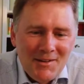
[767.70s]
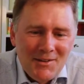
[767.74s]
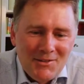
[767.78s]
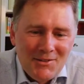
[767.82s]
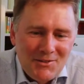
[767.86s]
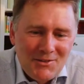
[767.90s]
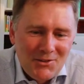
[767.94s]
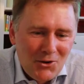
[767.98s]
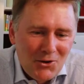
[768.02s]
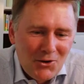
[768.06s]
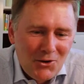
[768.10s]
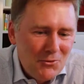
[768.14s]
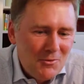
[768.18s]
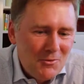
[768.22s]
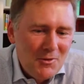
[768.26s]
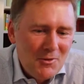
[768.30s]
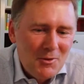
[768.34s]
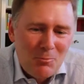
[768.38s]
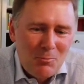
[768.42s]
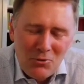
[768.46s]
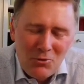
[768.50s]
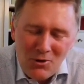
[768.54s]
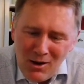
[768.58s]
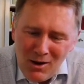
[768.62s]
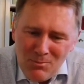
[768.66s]
So
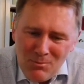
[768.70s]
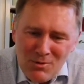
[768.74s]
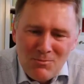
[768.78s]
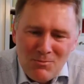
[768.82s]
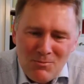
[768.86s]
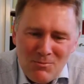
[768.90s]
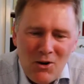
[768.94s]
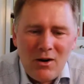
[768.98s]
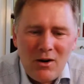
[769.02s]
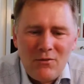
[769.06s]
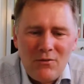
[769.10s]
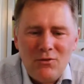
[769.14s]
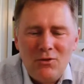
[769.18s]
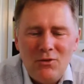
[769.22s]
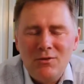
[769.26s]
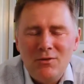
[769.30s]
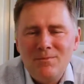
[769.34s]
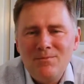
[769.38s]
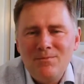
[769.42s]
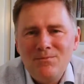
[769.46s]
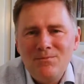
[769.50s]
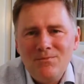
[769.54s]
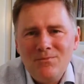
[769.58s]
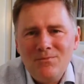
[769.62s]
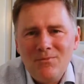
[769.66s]
the problem, however,
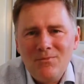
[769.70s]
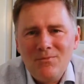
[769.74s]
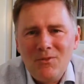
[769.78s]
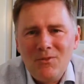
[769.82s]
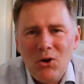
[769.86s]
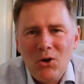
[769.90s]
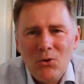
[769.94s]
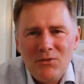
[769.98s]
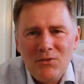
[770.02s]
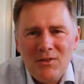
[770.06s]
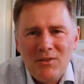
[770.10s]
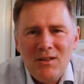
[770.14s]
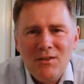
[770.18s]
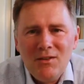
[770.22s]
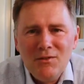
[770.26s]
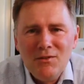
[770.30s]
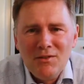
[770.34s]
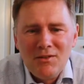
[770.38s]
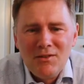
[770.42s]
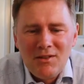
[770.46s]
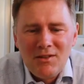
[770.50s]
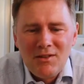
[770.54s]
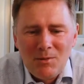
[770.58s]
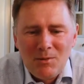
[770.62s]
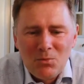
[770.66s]
goes
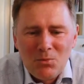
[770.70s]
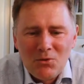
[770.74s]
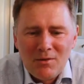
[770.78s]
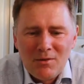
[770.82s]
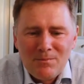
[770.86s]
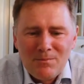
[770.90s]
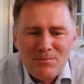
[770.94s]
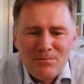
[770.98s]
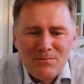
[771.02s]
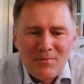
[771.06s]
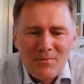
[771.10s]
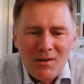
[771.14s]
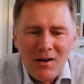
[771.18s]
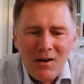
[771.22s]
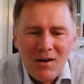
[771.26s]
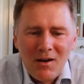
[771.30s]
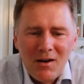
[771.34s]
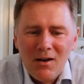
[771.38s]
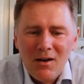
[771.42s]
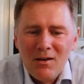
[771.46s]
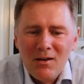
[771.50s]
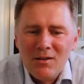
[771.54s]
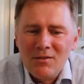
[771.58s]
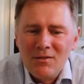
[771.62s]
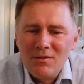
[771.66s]
even deeper.
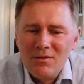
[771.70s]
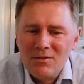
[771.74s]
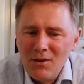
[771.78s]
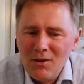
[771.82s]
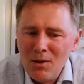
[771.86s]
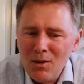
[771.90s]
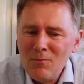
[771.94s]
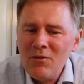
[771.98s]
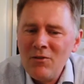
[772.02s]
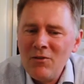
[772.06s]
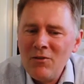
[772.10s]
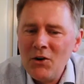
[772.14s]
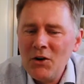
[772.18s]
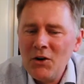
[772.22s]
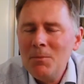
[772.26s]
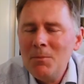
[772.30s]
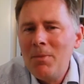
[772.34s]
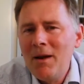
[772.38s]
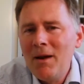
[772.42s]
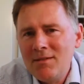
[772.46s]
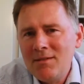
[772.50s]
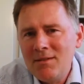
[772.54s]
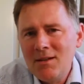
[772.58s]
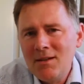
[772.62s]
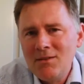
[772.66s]
Some very
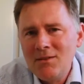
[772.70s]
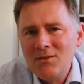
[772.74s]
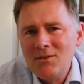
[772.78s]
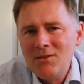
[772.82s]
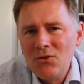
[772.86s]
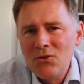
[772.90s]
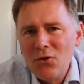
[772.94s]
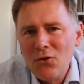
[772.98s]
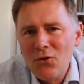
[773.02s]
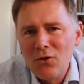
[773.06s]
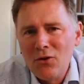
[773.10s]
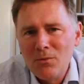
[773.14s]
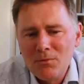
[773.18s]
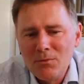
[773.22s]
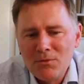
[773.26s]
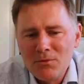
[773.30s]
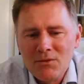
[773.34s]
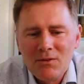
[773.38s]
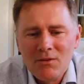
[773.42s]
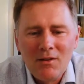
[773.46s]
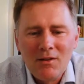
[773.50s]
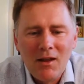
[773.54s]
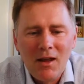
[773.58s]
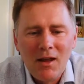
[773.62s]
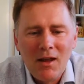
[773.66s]
basic
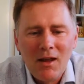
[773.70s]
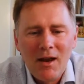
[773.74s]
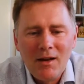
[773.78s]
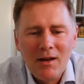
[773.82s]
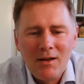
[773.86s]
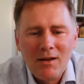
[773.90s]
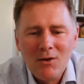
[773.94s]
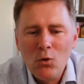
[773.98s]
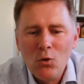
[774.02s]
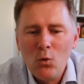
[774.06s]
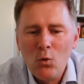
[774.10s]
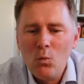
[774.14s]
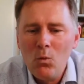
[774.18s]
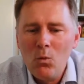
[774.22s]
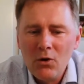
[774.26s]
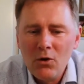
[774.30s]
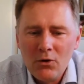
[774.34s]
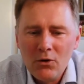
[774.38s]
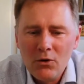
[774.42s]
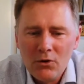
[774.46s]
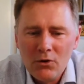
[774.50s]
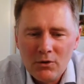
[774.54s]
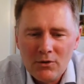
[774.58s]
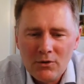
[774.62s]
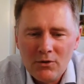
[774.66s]
terms like
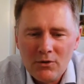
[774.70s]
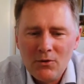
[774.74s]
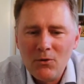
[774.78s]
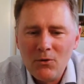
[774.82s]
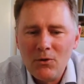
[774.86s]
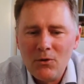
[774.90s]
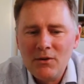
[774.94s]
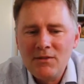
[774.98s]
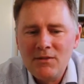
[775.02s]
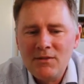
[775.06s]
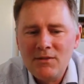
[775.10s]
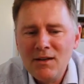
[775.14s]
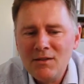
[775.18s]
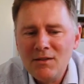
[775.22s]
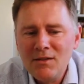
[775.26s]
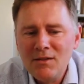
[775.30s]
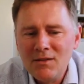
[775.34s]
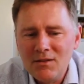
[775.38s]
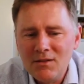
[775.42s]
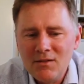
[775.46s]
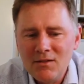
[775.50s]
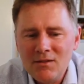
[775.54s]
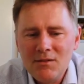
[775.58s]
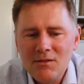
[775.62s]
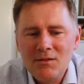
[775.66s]
word or
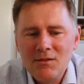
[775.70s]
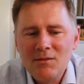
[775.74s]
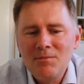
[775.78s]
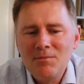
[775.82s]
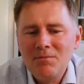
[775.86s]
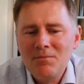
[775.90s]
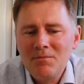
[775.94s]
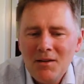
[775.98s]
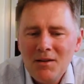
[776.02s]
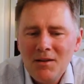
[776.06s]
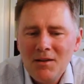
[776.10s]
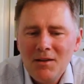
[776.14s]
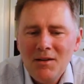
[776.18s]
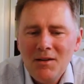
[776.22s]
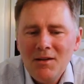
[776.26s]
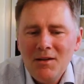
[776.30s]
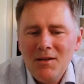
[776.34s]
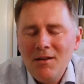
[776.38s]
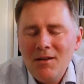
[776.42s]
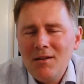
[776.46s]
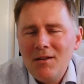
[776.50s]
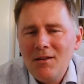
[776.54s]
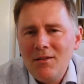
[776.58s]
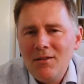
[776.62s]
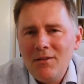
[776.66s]
sentence,
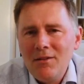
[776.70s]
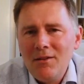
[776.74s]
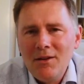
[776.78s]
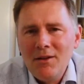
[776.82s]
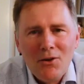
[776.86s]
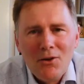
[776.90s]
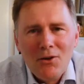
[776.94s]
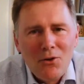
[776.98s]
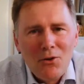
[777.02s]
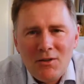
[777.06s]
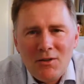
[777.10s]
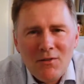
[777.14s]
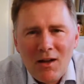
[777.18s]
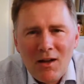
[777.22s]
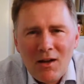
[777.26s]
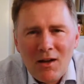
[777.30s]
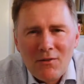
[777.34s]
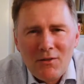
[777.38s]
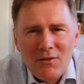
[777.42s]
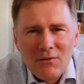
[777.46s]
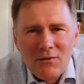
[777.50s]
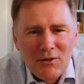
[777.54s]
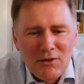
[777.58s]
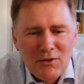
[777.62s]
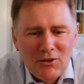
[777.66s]
they don't even
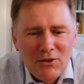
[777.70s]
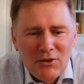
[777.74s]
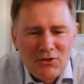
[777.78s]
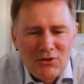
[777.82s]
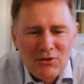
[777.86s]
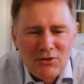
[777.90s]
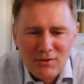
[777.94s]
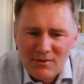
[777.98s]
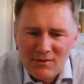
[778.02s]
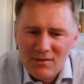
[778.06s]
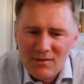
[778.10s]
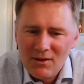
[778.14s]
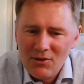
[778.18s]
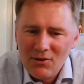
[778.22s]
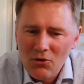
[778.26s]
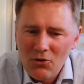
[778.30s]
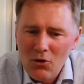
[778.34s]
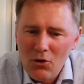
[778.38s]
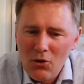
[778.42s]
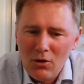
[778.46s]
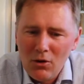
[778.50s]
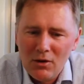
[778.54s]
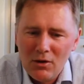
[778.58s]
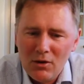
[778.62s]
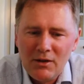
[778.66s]
have definitions that
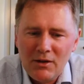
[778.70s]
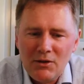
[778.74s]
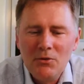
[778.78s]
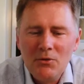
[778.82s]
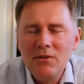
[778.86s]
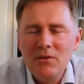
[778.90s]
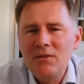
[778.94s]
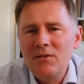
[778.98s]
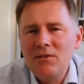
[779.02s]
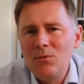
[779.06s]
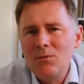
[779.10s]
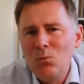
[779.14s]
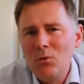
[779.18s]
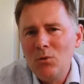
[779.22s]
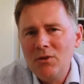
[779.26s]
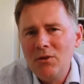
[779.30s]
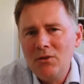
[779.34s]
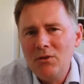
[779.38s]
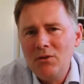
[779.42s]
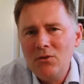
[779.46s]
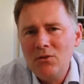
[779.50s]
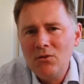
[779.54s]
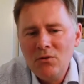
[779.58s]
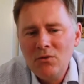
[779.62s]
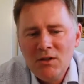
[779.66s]
all linguists would
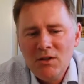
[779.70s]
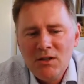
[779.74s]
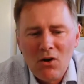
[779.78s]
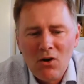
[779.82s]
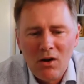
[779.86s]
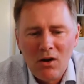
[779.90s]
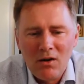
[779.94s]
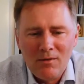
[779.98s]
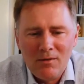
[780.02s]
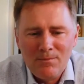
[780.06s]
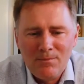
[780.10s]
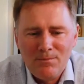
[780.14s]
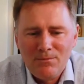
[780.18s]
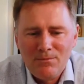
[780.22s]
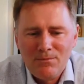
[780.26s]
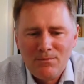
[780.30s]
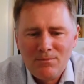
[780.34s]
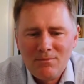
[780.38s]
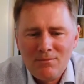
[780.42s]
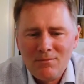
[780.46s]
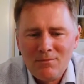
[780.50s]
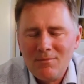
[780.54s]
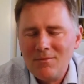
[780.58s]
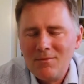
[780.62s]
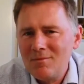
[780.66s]
agree on.
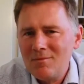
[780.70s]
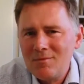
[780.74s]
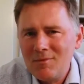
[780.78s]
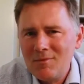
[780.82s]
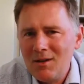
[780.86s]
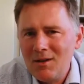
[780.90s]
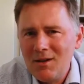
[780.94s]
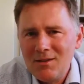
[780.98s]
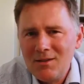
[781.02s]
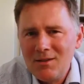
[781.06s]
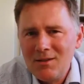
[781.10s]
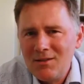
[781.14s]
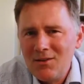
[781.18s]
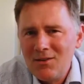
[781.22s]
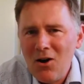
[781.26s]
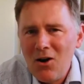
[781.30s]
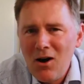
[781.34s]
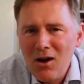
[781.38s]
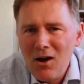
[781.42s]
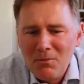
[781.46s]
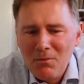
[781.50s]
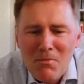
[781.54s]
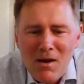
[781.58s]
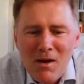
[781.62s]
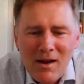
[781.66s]
It's a
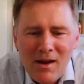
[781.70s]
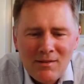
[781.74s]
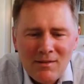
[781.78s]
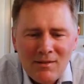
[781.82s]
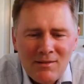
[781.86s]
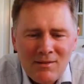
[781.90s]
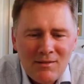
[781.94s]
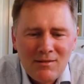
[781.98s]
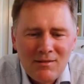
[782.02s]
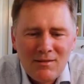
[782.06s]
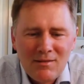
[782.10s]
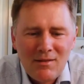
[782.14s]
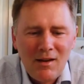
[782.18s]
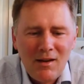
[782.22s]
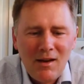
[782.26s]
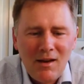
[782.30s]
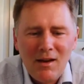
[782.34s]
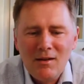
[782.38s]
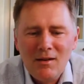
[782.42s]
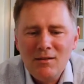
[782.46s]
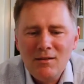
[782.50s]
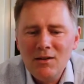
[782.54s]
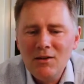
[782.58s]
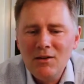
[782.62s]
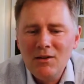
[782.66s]
hot mess,
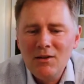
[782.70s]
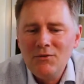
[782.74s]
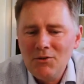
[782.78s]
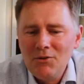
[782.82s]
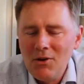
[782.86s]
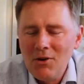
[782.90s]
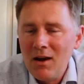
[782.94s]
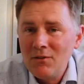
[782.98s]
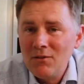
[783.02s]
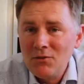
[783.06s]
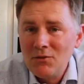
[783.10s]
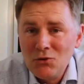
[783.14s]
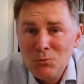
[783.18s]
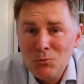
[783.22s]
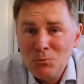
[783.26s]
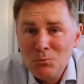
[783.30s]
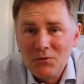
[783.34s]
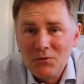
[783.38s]
and if you have two